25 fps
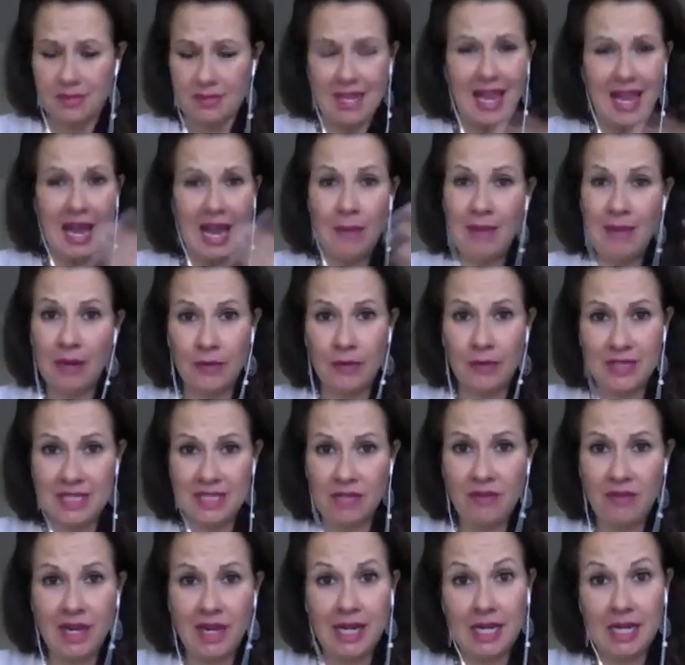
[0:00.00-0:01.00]
I'm not
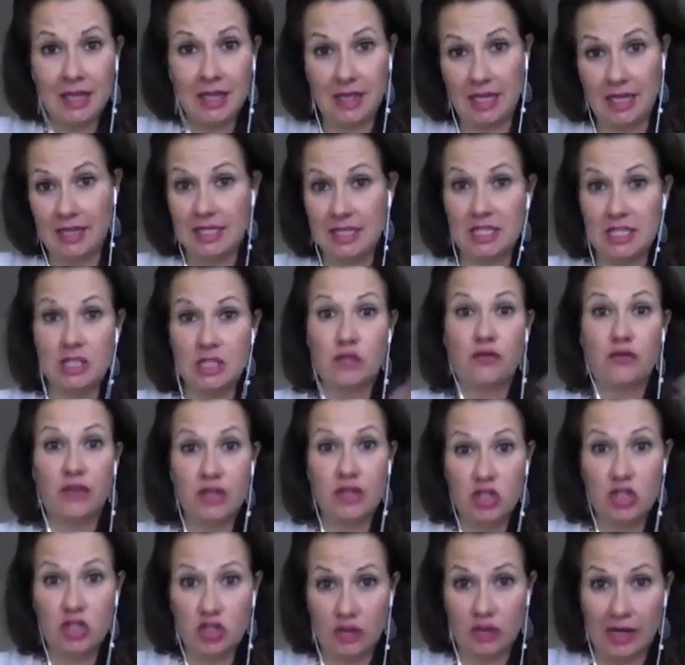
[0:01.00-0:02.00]
receiving anything. This is
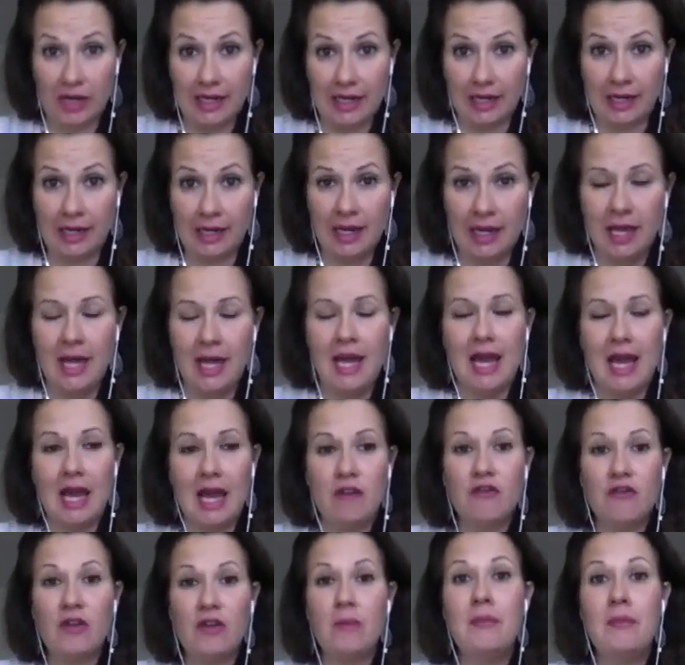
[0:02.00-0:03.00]
frustrating.
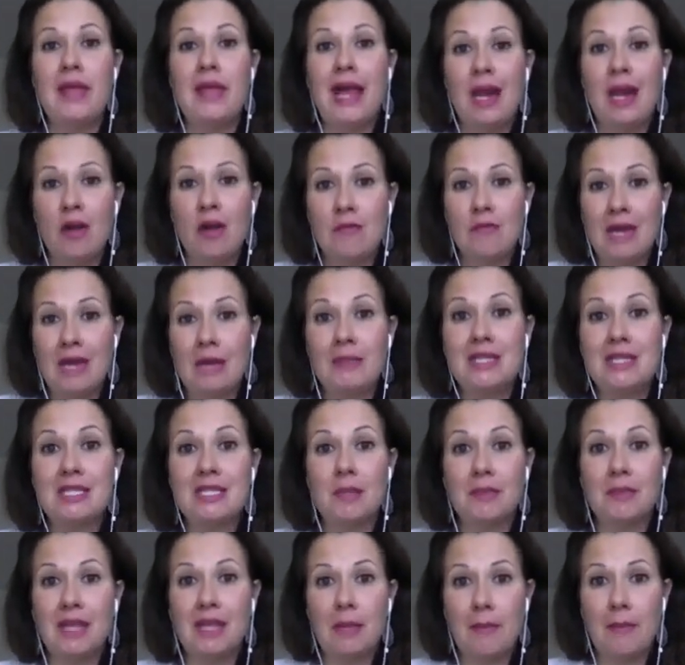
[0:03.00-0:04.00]
And from there, maybe
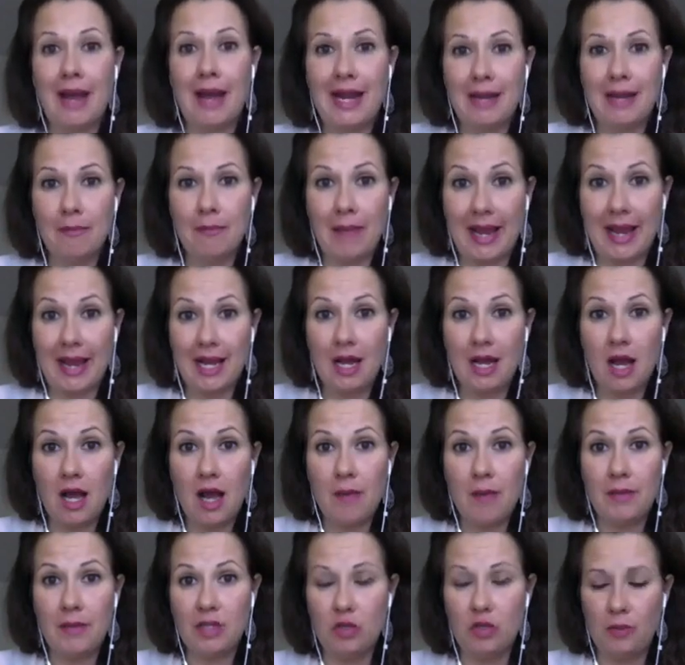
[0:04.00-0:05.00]
something might
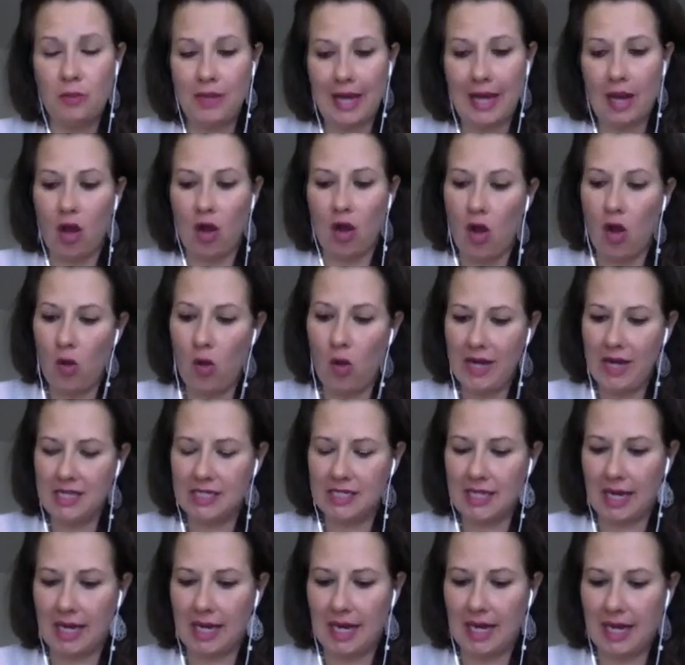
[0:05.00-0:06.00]
come and you'll be like, oh, wait a
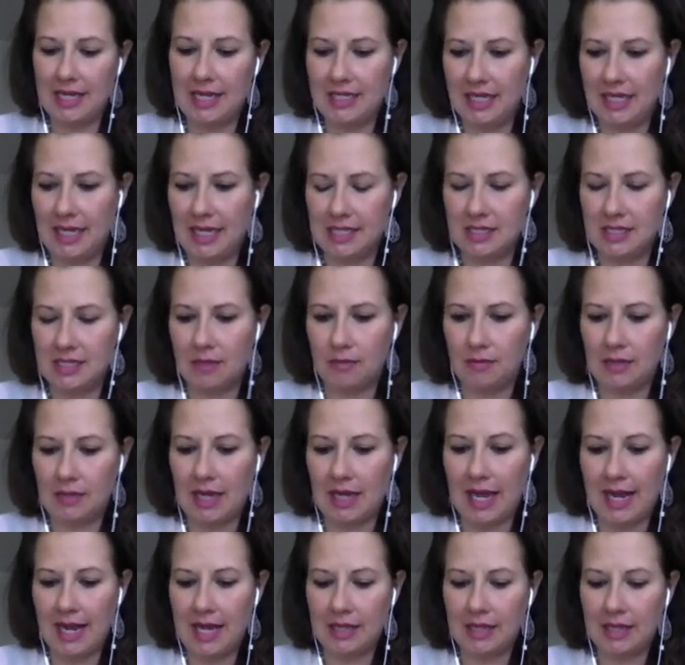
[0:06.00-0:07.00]
second. I did get something.
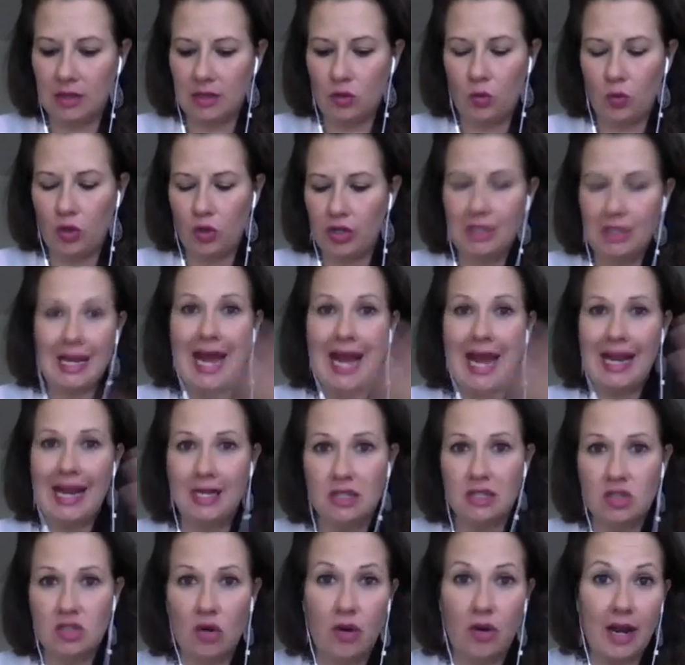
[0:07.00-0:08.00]
I got the word light,
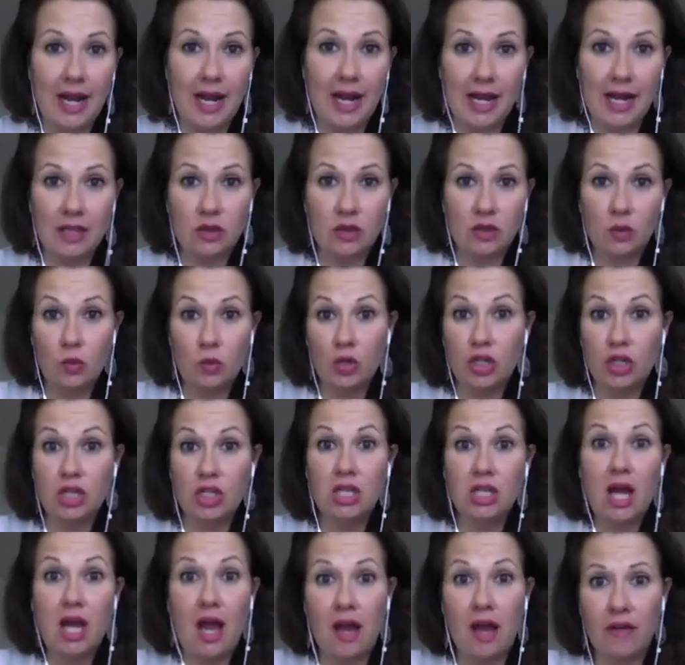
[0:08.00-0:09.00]
or I got the word
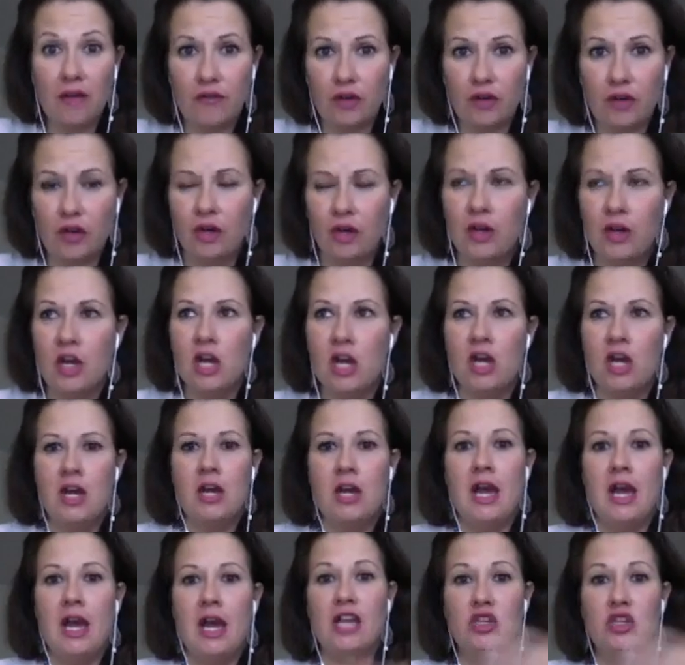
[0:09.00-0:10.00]
love,
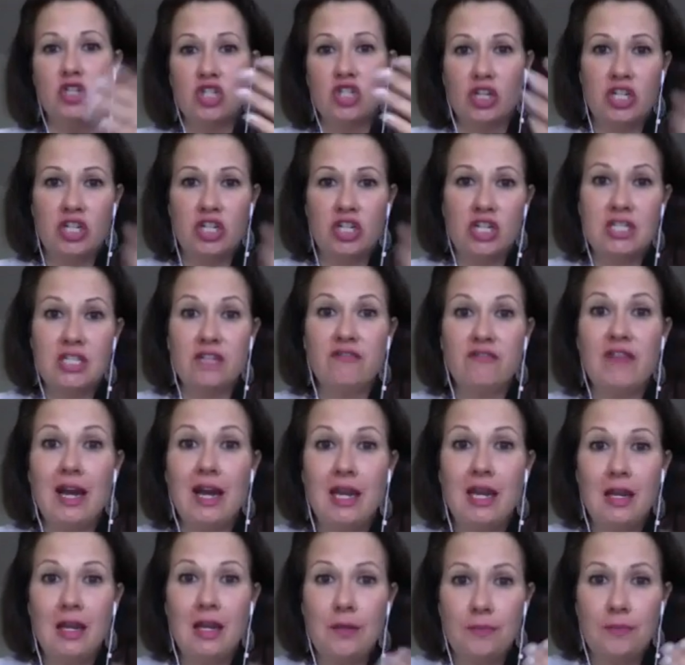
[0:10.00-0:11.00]
and you start to
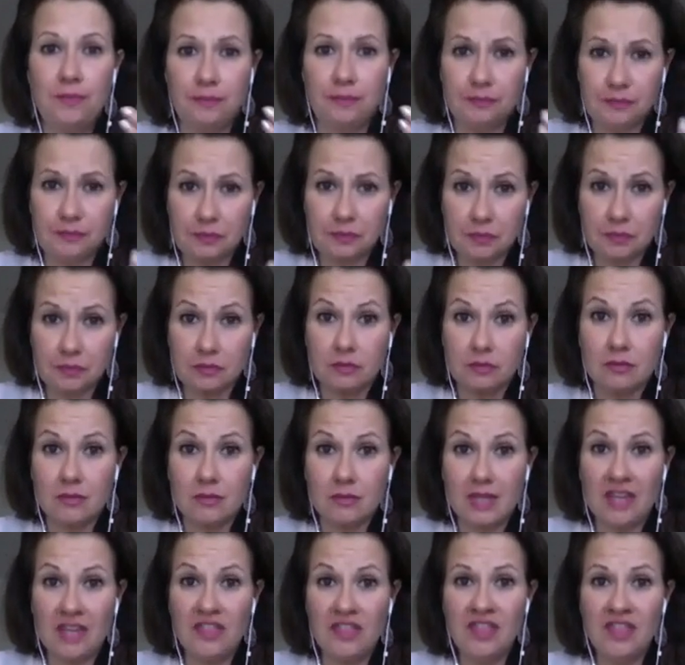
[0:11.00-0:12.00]
develop
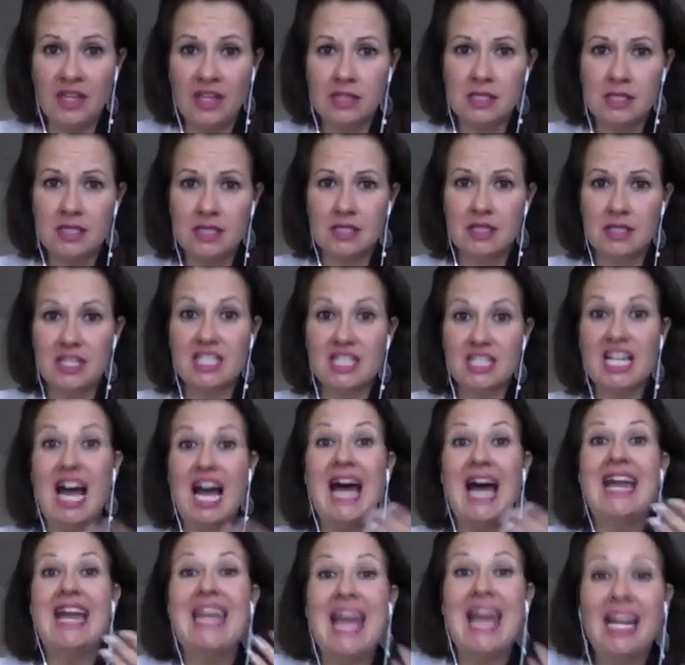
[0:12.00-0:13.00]
this
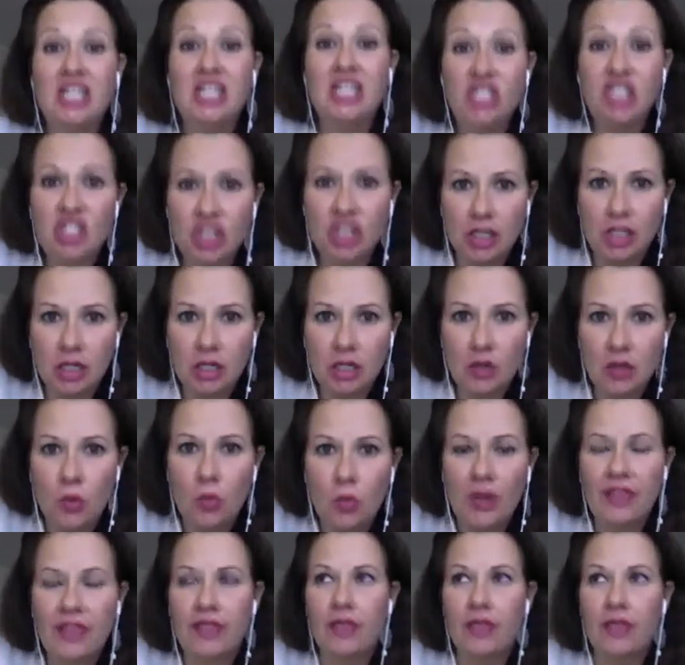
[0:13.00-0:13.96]
connection with